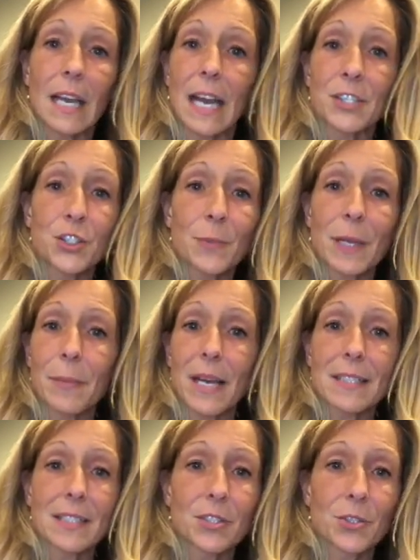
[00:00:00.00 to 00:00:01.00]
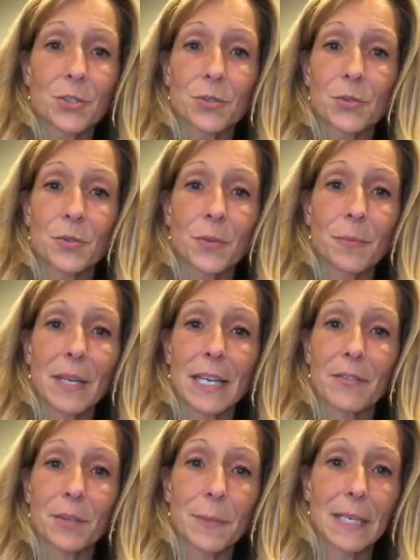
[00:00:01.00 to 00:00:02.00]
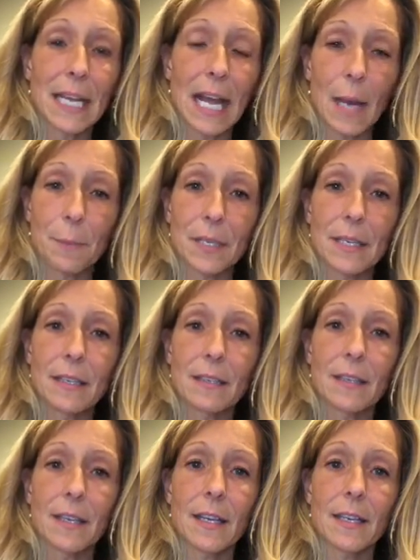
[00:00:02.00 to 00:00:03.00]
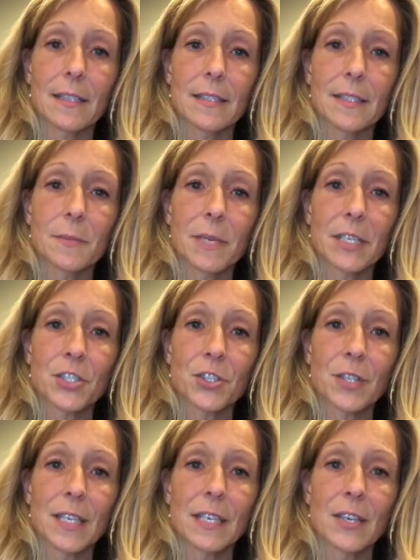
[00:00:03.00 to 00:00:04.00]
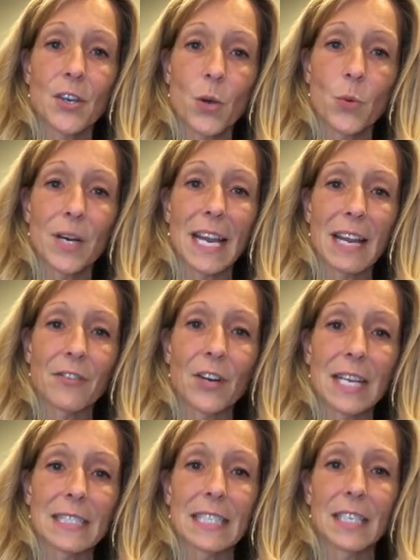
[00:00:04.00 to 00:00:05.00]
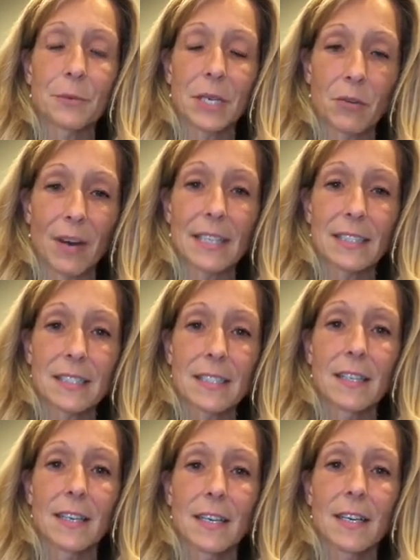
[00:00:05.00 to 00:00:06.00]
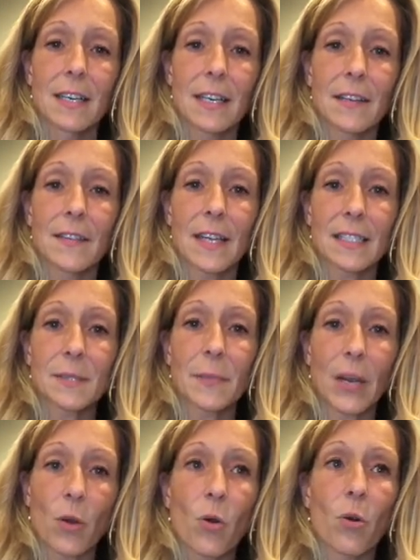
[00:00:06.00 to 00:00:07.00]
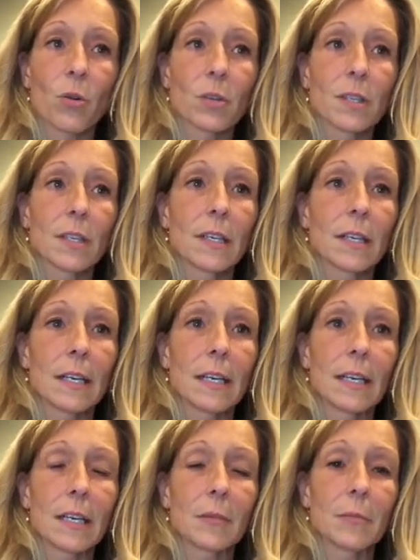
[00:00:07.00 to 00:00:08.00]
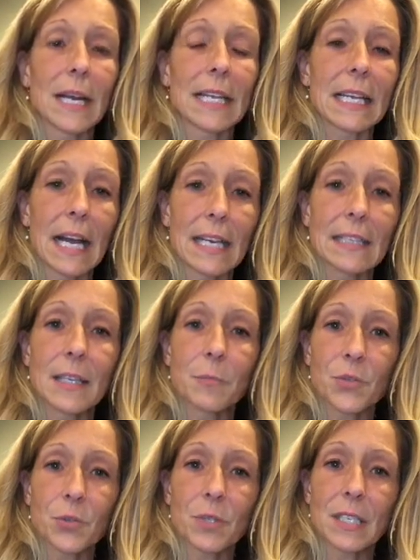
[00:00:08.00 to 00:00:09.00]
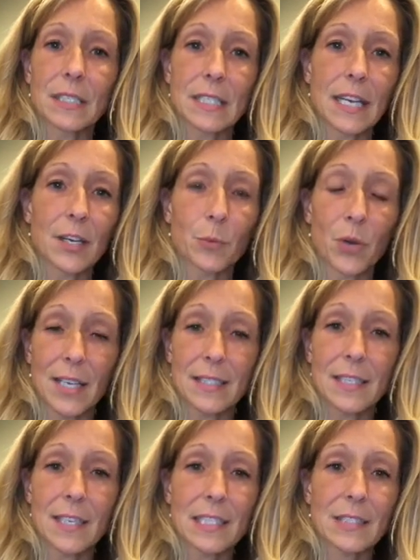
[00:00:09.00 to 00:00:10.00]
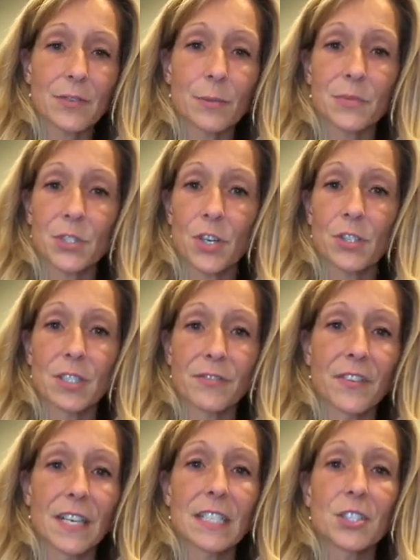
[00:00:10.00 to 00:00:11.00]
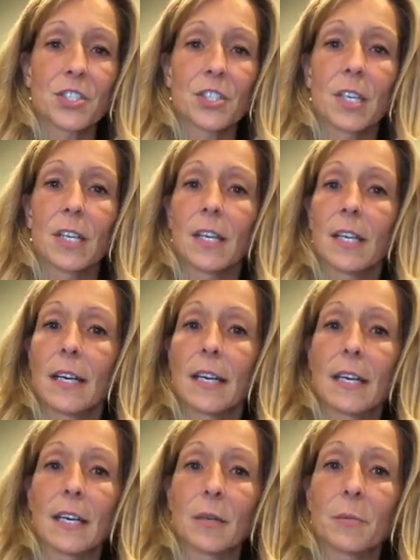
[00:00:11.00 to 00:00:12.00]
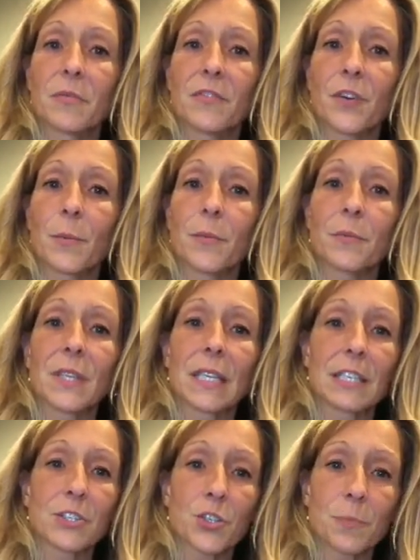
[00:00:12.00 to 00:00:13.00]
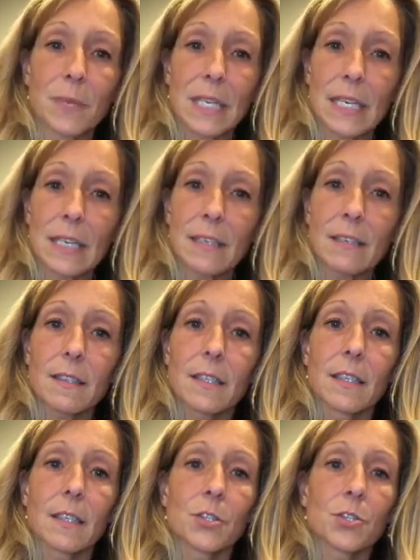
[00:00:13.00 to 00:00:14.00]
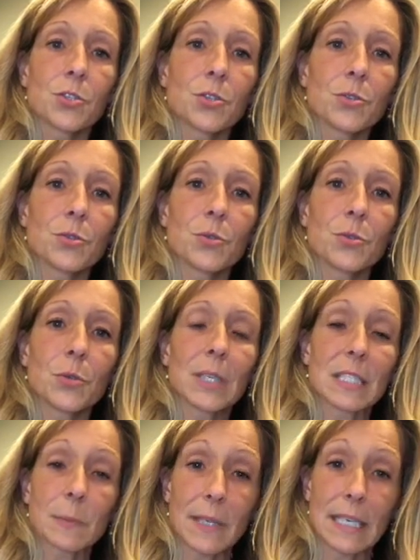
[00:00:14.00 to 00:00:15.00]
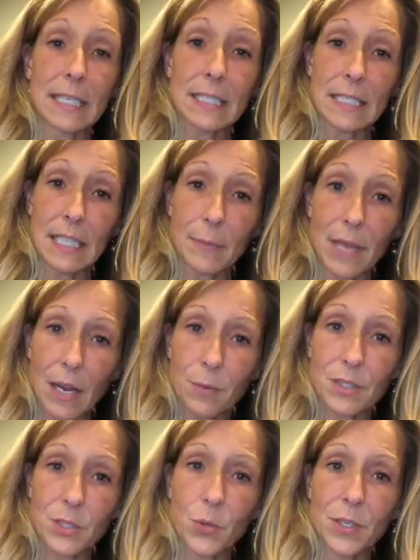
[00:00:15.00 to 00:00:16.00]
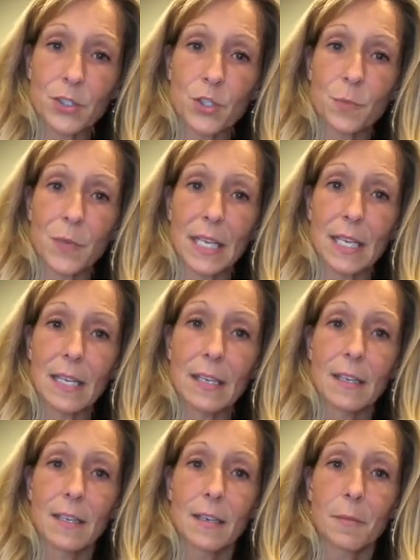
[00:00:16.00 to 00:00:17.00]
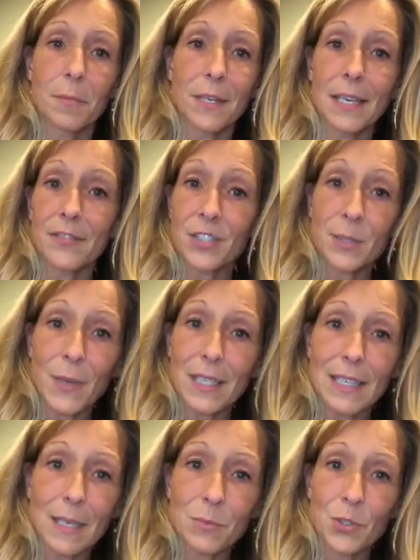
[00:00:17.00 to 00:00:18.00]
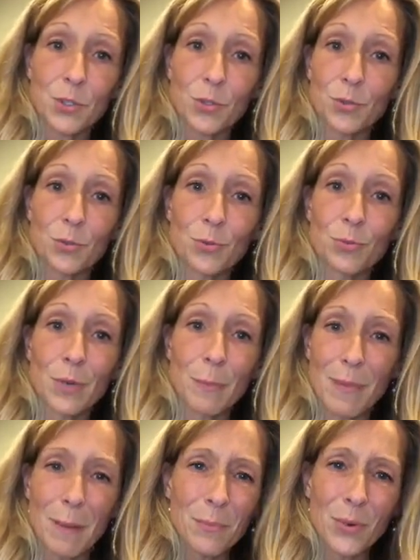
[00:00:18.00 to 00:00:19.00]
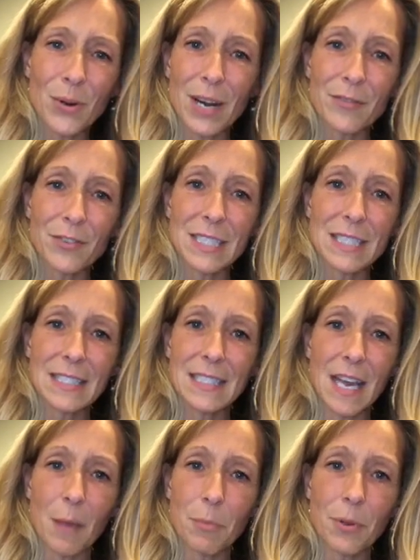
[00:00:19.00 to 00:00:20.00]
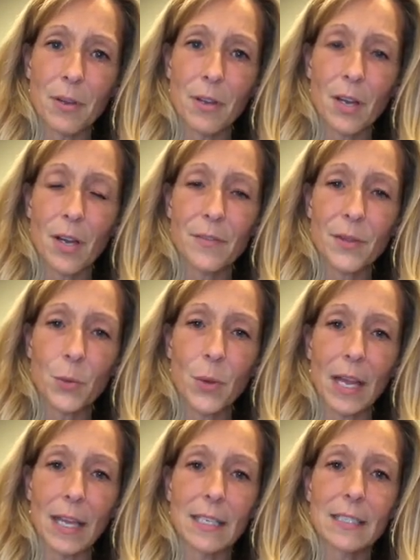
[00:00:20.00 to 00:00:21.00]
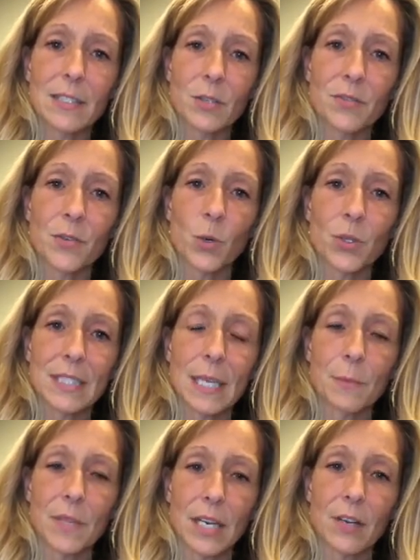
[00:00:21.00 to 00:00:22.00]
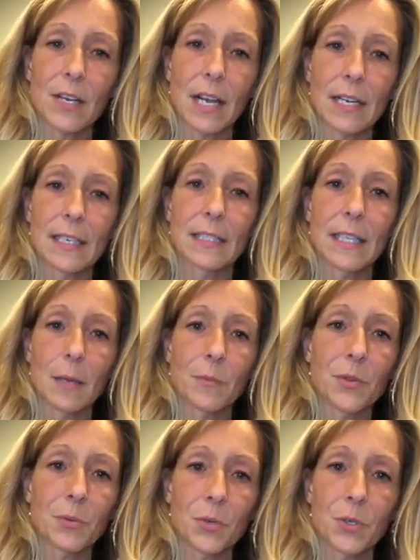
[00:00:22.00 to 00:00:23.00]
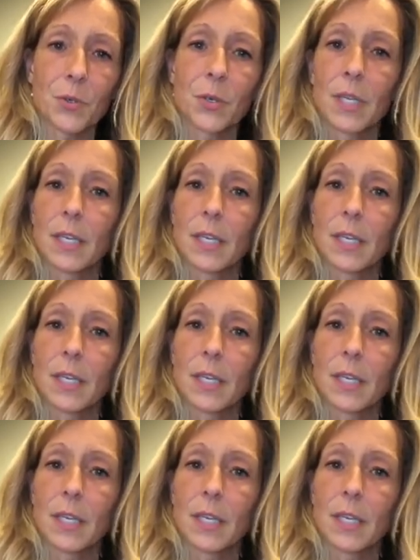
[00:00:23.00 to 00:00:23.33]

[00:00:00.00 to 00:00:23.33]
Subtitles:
I do my best to make everybody happy and make sure that no one ever has any regrets, and that's my goal. I guide them through the entire process from start to finish, from the initial meeting to explaining to them how it's going to be, but never expect them to remember every step of the way. So of course I'm there guiding them through,